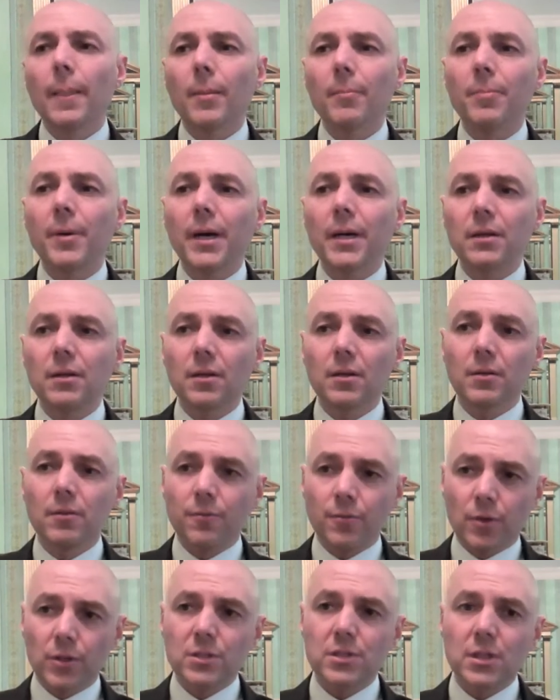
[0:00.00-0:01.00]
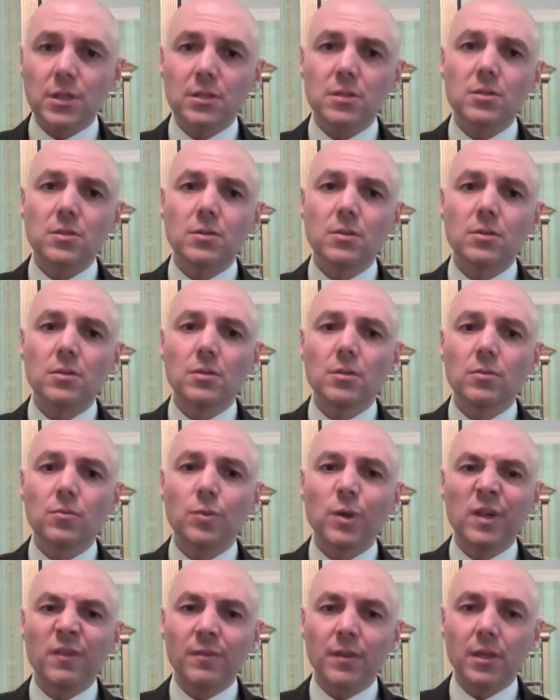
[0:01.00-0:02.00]
But for instance, uh,
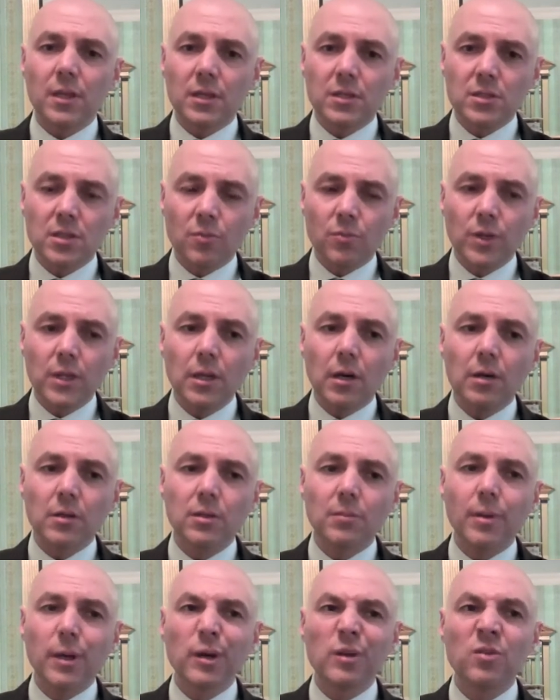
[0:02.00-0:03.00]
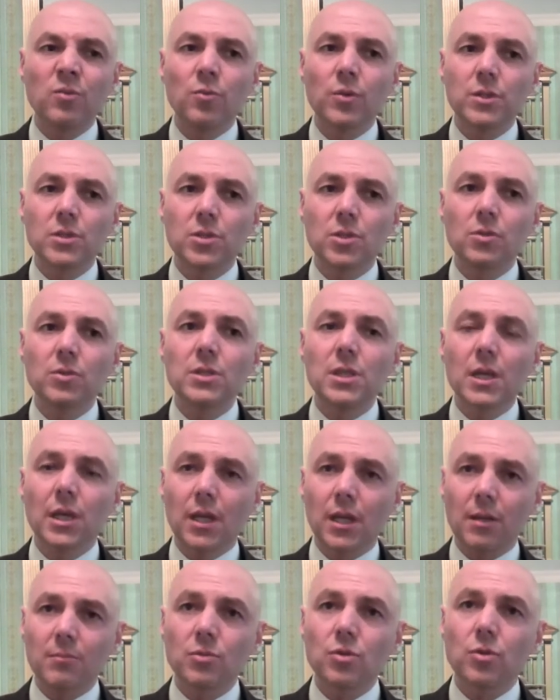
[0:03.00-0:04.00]
one of the things that we talked about was using
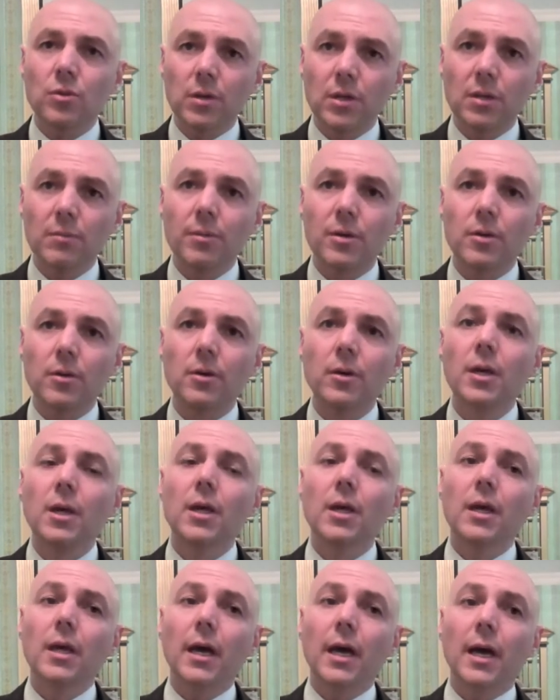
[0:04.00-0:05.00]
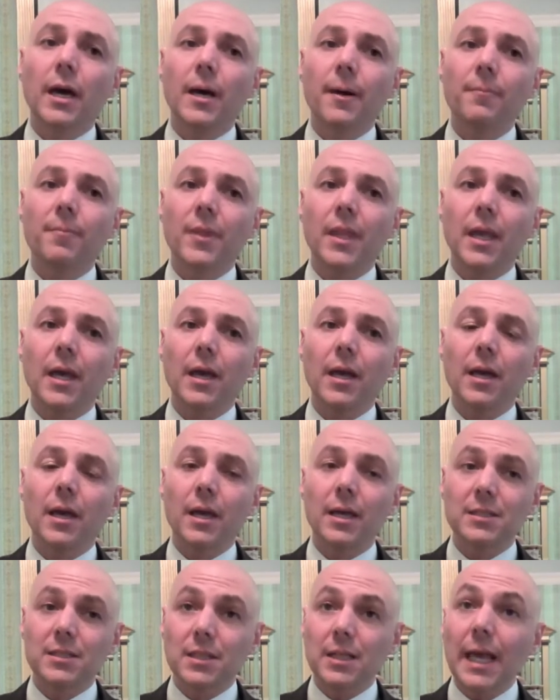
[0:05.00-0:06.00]
an mTOR inhibitor uh,
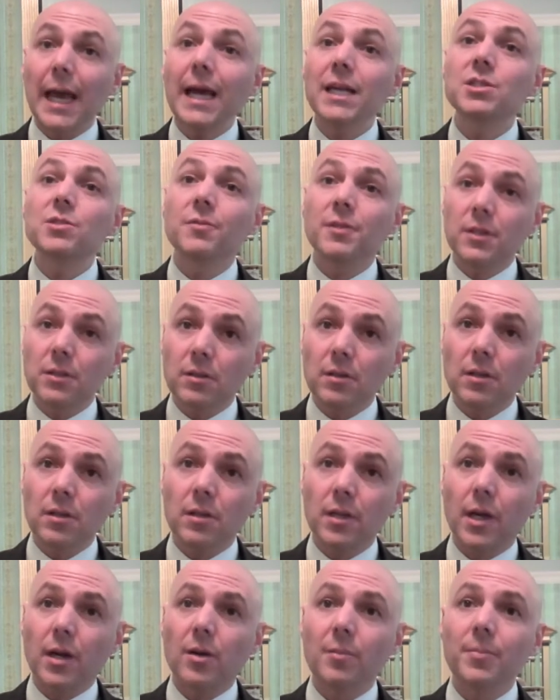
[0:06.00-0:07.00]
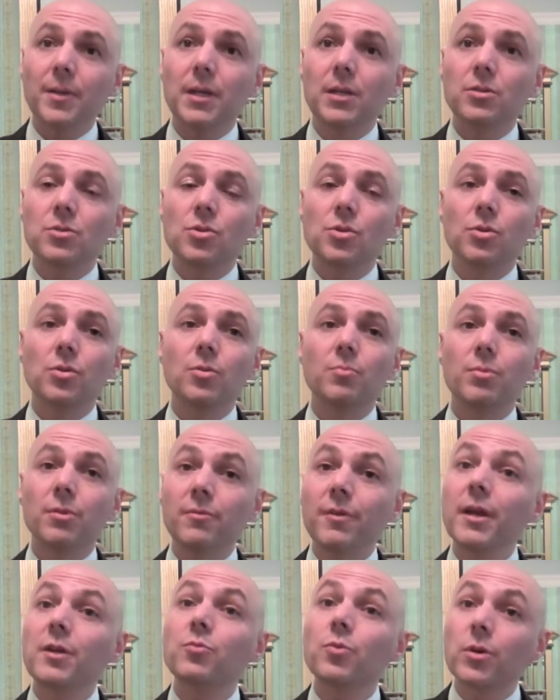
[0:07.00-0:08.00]
as an adjuvant therapy to
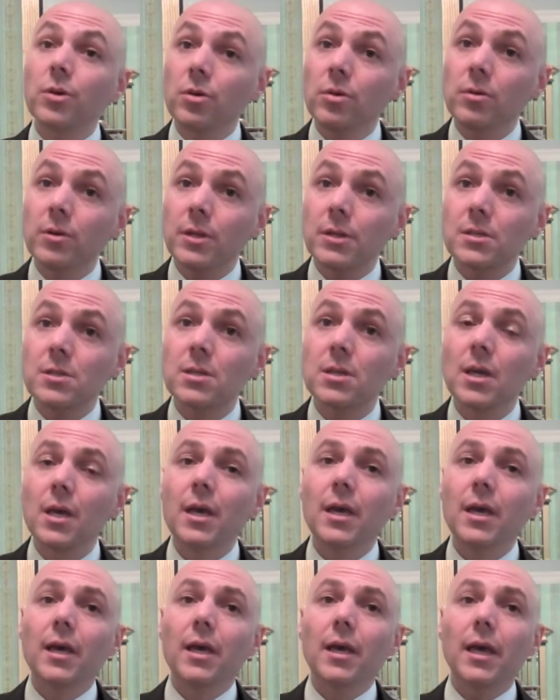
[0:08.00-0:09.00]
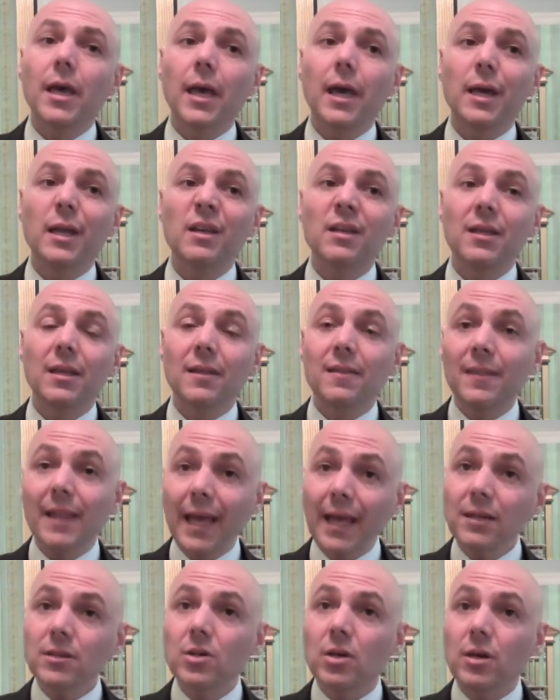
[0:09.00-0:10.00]
prevent recurrence. And in
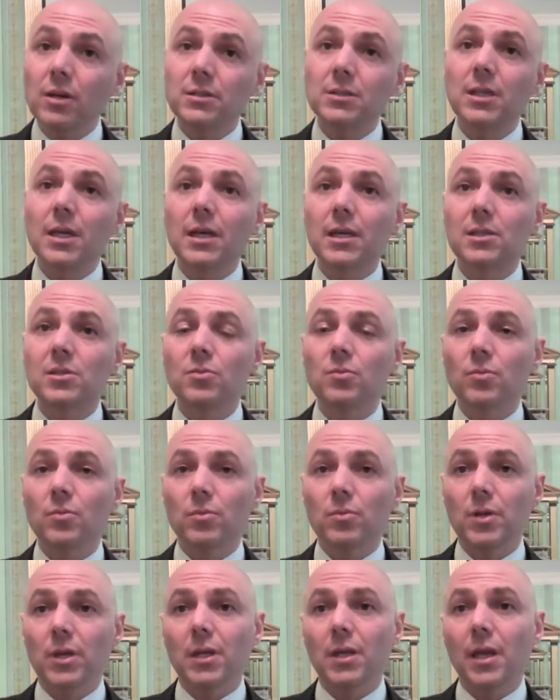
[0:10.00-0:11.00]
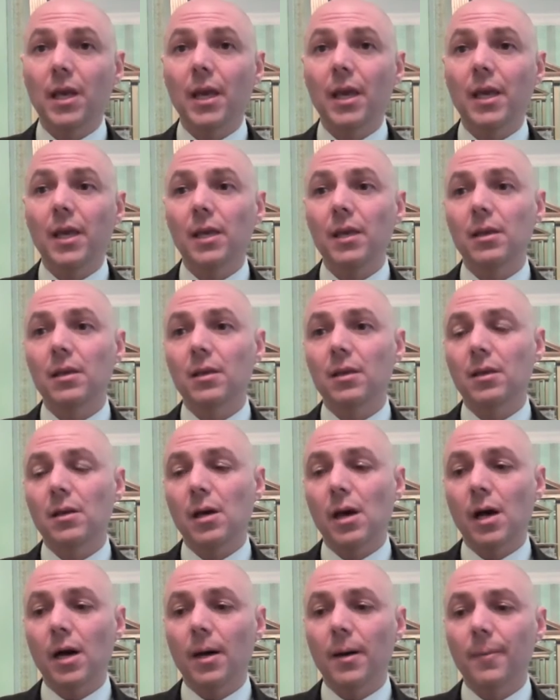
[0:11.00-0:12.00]
that context, in a
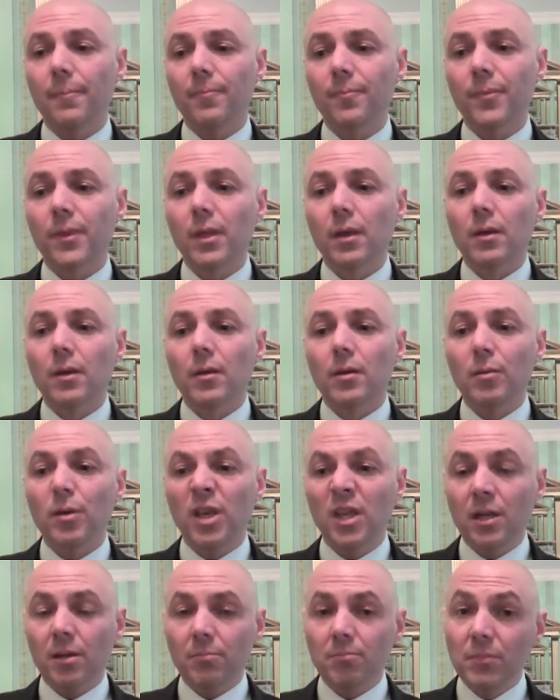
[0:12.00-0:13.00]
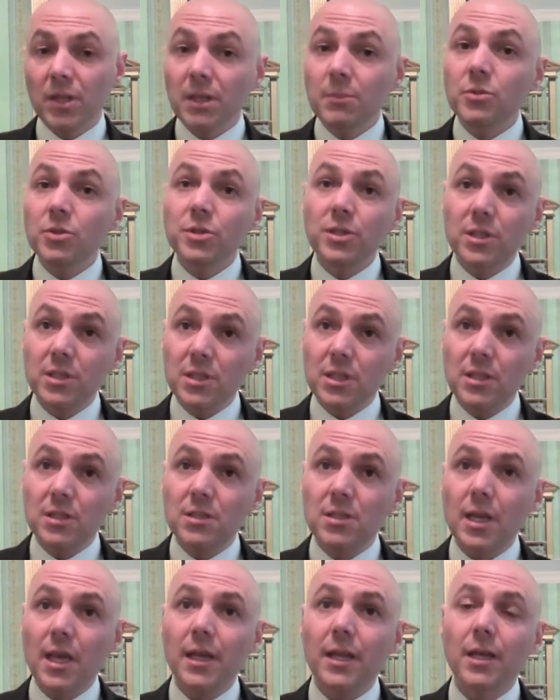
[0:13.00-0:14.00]
um, in a minimal
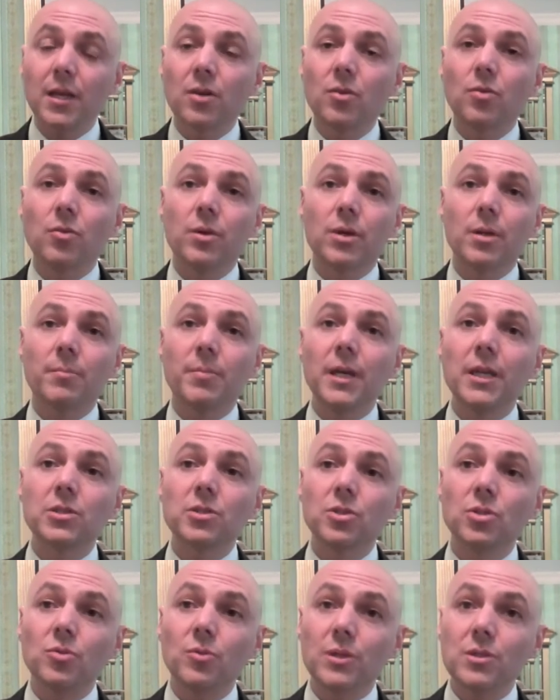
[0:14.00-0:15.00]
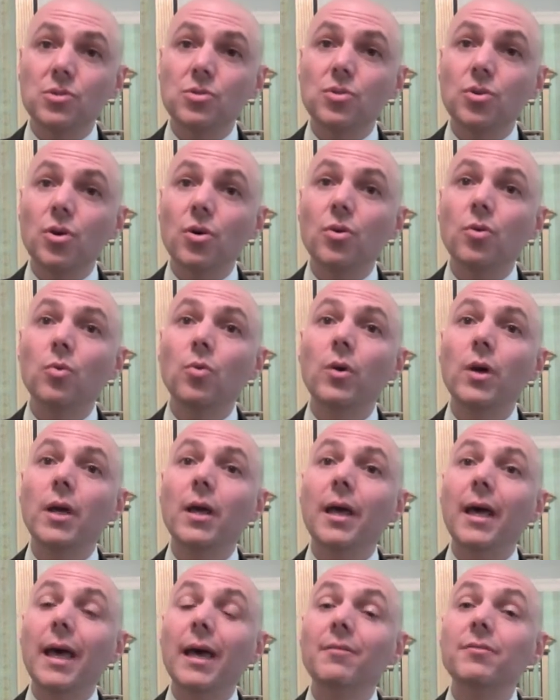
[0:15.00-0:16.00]
disease setting or in a patient who has no
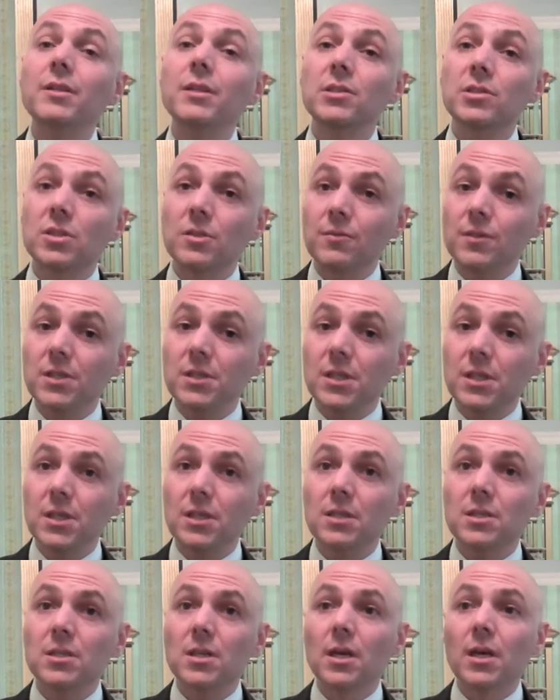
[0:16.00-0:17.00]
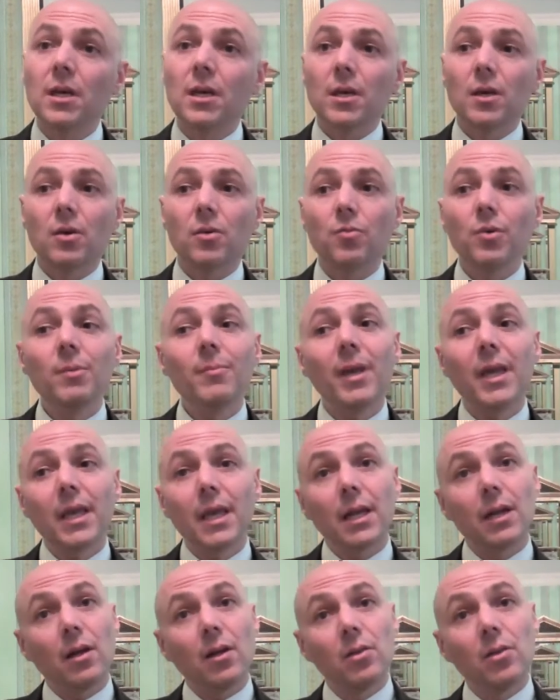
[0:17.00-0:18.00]
evidence of disease, we may
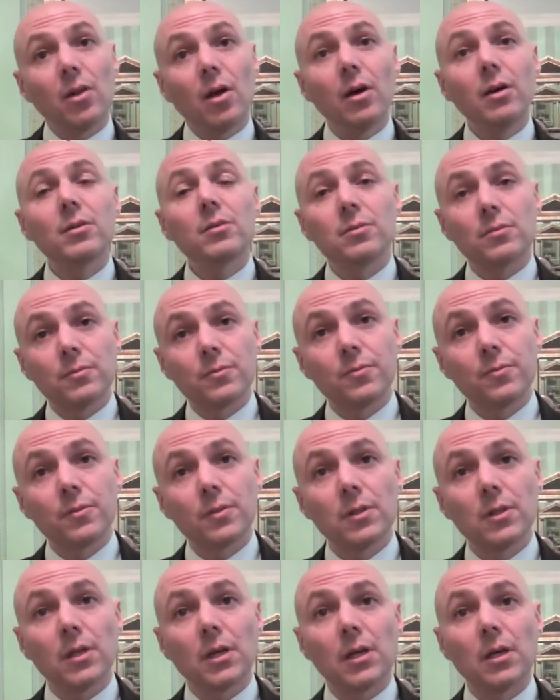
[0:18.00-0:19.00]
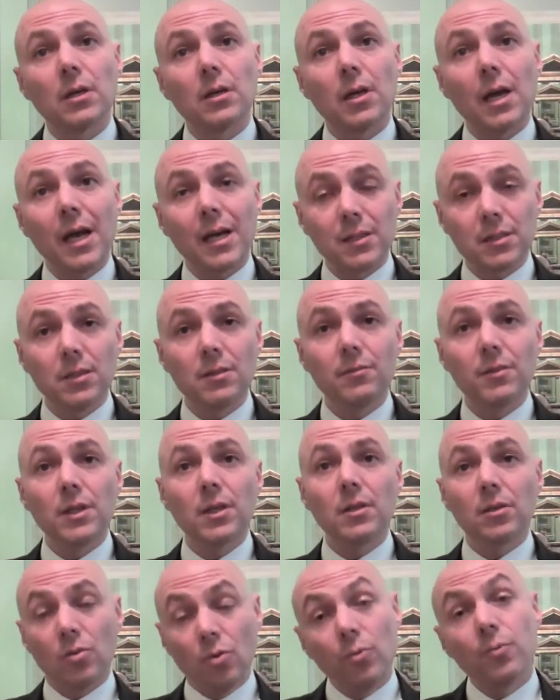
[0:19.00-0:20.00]
get a lot of uh,
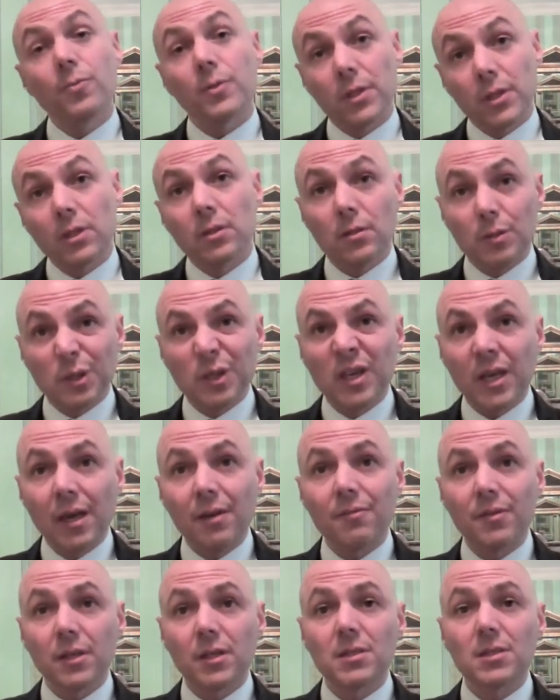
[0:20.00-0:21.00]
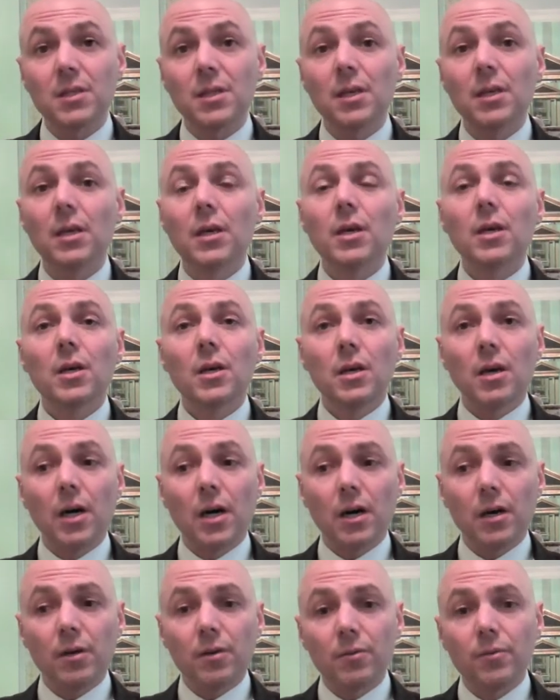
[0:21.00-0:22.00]
activity, hopefully uh, efficacy,
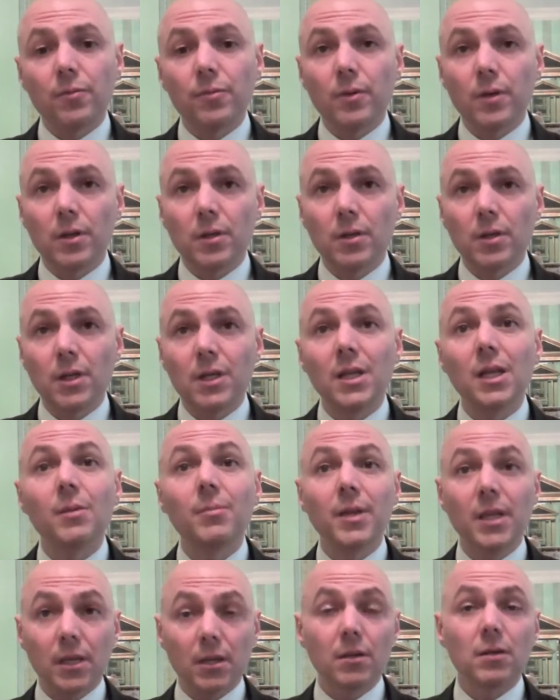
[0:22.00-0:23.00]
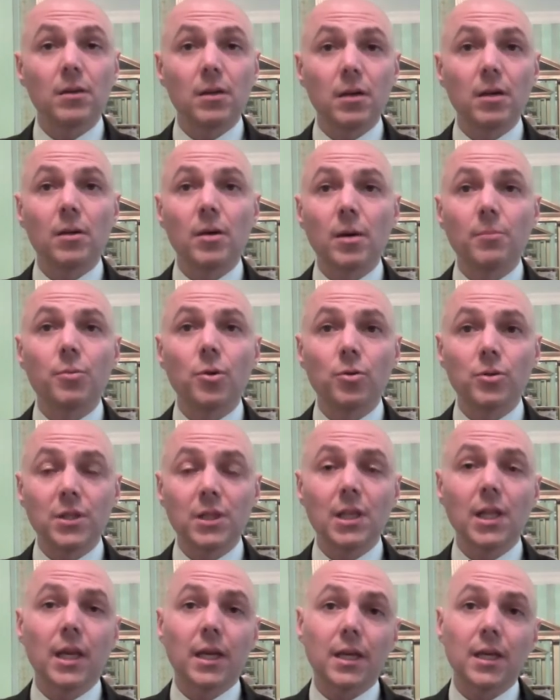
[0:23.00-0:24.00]
of uh, inhibiting uh, a
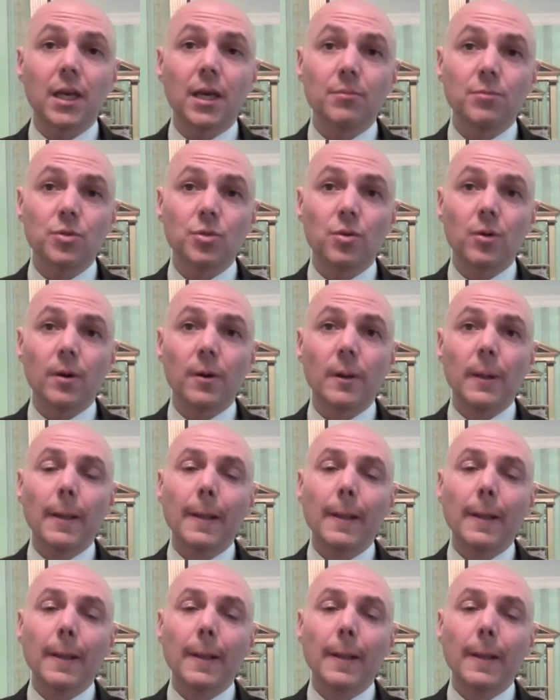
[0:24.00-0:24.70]
protein like mTOR.